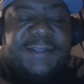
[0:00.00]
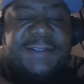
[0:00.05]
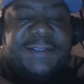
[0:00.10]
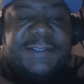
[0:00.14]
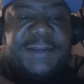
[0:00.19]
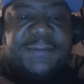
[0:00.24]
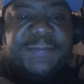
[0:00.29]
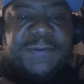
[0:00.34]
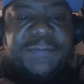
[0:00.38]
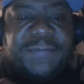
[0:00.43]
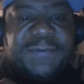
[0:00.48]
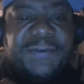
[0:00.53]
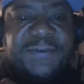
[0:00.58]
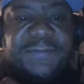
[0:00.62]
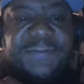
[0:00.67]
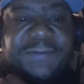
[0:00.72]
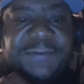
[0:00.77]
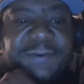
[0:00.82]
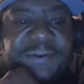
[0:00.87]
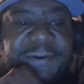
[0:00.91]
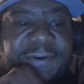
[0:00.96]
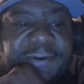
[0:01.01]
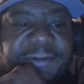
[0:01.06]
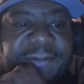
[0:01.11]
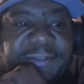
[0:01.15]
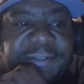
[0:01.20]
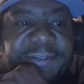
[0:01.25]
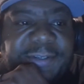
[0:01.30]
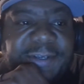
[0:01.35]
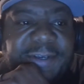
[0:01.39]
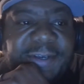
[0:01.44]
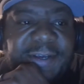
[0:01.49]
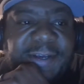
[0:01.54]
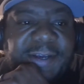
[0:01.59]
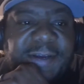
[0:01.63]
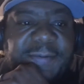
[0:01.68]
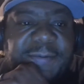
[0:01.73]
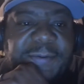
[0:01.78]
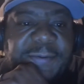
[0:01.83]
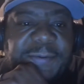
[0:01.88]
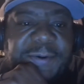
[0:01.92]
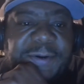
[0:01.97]
up, you beautiful nerds?
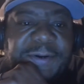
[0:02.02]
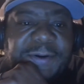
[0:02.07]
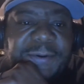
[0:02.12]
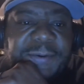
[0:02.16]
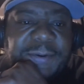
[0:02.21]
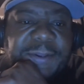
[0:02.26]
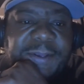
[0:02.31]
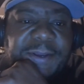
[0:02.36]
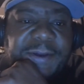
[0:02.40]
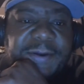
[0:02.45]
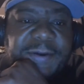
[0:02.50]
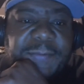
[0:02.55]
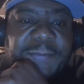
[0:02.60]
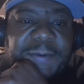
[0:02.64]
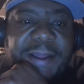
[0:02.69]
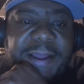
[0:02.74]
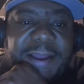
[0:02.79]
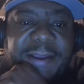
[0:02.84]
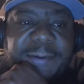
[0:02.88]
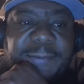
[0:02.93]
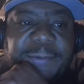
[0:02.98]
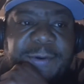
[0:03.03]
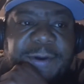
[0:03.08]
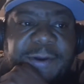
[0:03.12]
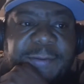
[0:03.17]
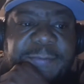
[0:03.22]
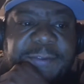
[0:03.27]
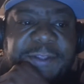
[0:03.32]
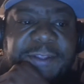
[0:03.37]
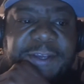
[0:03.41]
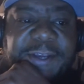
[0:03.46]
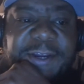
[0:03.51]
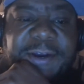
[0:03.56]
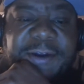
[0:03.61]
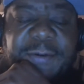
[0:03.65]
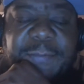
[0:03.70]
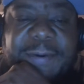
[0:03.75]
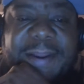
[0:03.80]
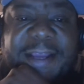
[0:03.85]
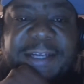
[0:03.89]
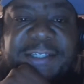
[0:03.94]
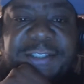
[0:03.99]
I'm the one and only Uncle Black, and welcome to the
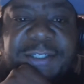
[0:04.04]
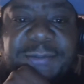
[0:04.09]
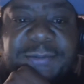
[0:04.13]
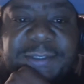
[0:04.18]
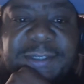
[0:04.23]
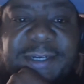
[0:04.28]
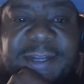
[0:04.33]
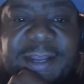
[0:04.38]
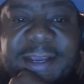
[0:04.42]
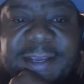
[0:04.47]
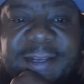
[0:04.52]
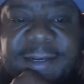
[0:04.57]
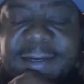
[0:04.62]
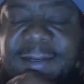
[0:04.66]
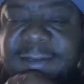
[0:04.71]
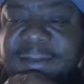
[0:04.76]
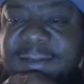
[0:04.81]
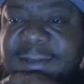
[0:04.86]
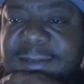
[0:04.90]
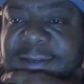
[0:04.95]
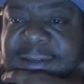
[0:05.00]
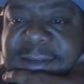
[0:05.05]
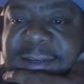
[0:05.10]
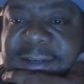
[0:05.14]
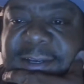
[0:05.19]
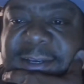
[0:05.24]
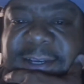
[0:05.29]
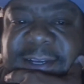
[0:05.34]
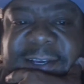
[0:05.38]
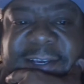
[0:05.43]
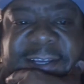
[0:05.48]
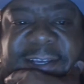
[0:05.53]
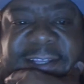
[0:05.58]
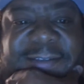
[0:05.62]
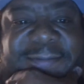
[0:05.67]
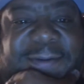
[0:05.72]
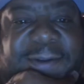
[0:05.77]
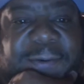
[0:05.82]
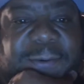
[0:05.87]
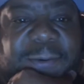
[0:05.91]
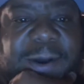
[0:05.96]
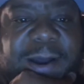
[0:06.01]
Uncle Black Show tonight. It's
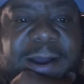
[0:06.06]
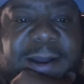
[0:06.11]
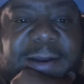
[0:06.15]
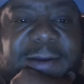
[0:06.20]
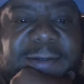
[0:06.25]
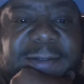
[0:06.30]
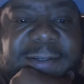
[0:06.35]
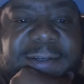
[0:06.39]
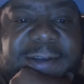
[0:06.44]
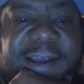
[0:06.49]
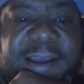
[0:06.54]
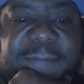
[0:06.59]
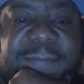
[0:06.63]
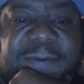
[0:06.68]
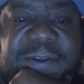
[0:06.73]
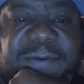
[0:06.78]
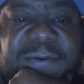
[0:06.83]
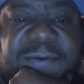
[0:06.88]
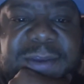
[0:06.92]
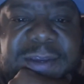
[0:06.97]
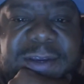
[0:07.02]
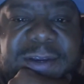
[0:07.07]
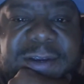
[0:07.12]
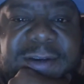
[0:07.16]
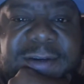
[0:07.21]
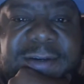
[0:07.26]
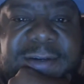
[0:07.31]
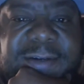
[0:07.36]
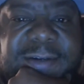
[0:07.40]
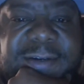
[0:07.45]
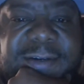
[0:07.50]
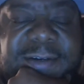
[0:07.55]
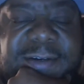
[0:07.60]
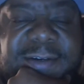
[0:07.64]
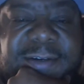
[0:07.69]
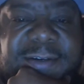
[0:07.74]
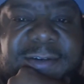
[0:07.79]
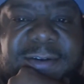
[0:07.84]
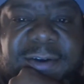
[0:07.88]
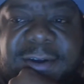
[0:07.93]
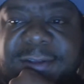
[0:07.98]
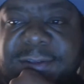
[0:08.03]
been a while. Happy New Year
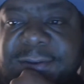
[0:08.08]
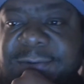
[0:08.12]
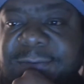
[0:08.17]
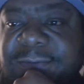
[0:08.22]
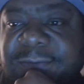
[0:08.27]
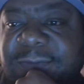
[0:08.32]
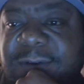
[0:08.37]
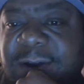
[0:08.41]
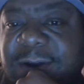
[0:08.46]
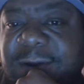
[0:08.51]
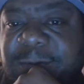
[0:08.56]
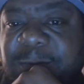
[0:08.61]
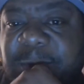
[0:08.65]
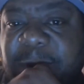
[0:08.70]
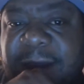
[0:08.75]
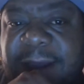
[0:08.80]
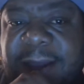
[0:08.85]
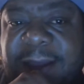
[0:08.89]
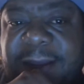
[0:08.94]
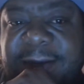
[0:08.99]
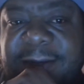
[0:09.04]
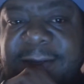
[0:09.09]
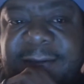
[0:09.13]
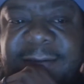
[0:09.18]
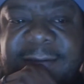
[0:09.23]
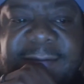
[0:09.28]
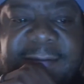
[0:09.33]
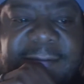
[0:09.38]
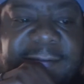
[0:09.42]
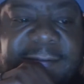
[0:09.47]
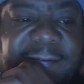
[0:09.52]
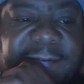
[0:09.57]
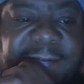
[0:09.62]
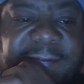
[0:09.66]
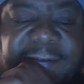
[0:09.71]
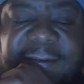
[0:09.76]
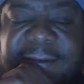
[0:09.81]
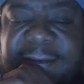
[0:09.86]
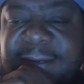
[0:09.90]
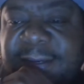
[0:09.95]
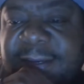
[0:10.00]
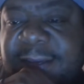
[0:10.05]
to all you far and wide.
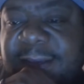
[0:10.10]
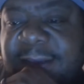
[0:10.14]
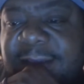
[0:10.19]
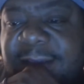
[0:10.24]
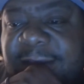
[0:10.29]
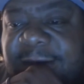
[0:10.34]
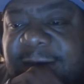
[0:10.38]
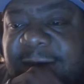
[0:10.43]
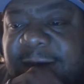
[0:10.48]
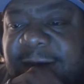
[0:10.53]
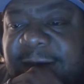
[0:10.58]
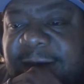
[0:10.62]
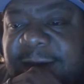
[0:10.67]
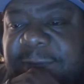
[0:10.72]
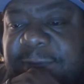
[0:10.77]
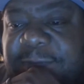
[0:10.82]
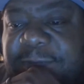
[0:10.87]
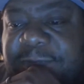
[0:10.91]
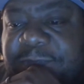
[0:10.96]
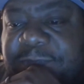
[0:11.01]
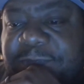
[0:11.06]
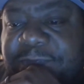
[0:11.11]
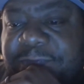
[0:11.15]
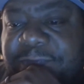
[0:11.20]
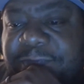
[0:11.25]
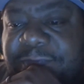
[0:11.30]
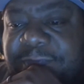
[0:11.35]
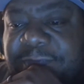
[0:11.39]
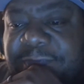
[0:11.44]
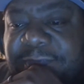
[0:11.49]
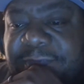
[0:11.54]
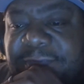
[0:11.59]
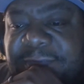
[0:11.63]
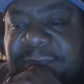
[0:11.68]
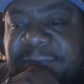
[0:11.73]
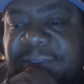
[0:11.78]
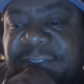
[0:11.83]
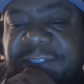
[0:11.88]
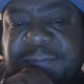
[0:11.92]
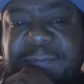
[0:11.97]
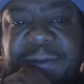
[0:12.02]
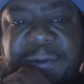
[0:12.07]
And
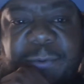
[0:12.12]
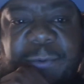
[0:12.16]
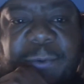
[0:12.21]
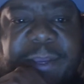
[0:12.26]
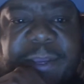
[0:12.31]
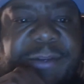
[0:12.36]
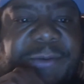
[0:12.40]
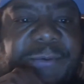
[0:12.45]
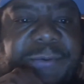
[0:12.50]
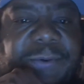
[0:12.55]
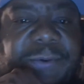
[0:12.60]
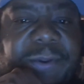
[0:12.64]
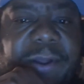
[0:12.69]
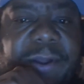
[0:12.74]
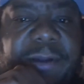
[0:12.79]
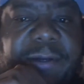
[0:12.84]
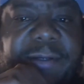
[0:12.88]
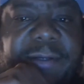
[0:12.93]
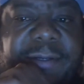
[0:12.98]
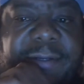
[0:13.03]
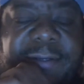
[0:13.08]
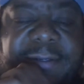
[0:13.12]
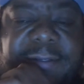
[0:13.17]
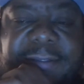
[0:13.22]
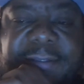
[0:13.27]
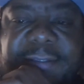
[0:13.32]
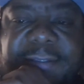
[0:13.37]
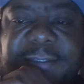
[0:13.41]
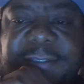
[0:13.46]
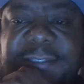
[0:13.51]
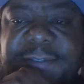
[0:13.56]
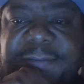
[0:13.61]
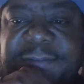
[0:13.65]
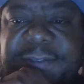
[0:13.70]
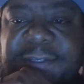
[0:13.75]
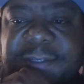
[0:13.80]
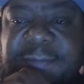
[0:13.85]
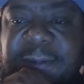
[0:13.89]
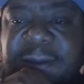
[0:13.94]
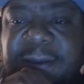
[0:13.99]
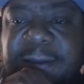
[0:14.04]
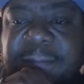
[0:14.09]
it's been way too long since you've
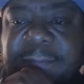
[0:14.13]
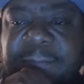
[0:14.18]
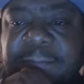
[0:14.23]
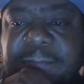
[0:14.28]
seen my